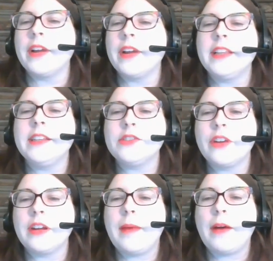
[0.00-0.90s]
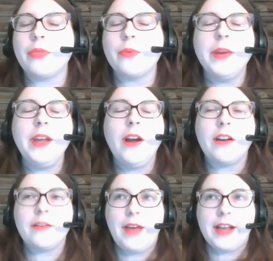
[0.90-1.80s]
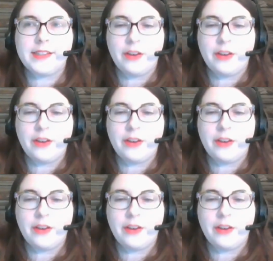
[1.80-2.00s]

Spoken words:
or illustrate about three artifacts